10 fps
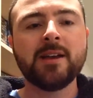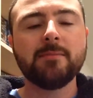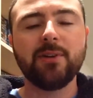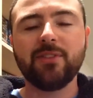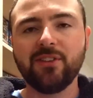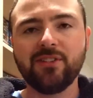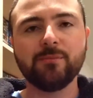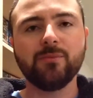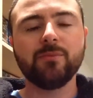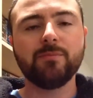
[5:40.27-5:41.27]
But there's
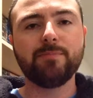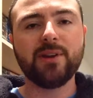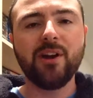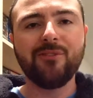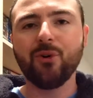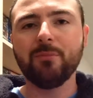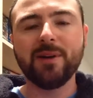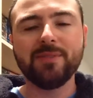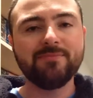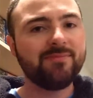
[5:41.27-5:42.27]
some... But overall...
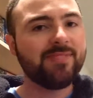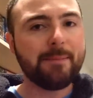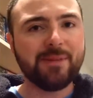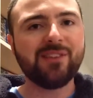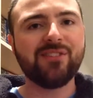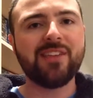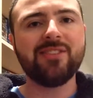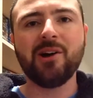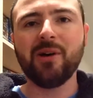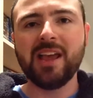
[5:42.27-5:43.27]
But that being said,
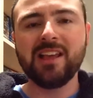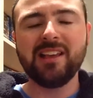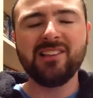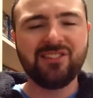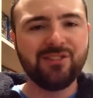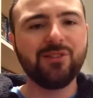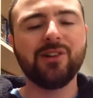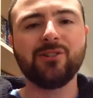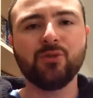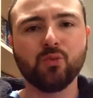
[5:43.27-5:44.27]
though, it, it's still
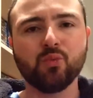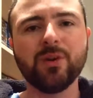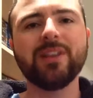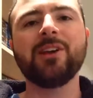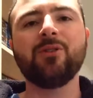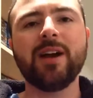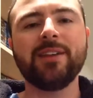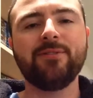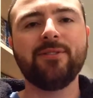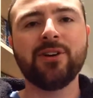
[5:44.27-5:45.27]
a g really
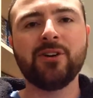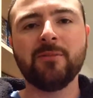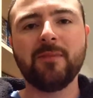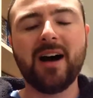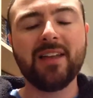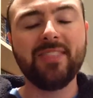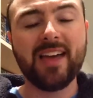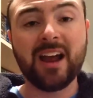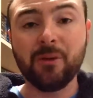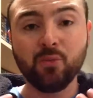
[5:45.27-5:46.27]
great film
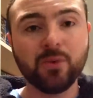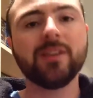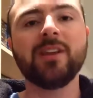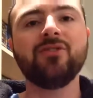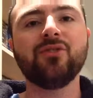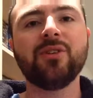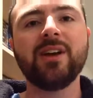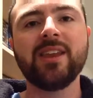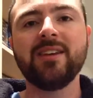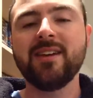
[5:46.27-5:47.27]
that I really
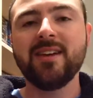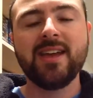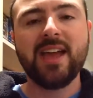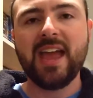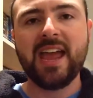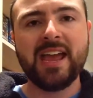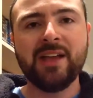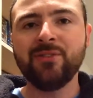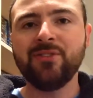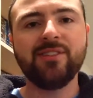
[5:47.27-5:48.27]
enjoyed.
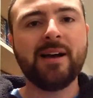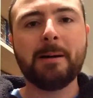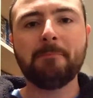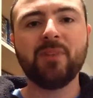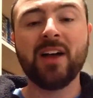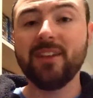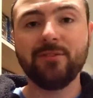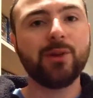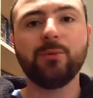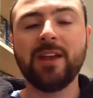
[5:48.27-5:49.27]
And um, I
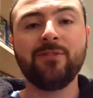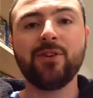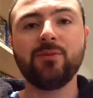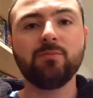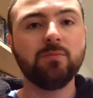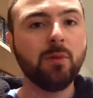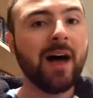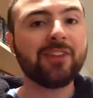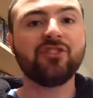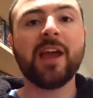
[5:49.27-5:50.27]
definitely... If you
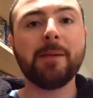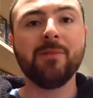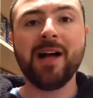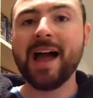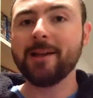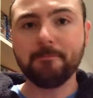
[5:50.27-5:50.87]
like Shane Black...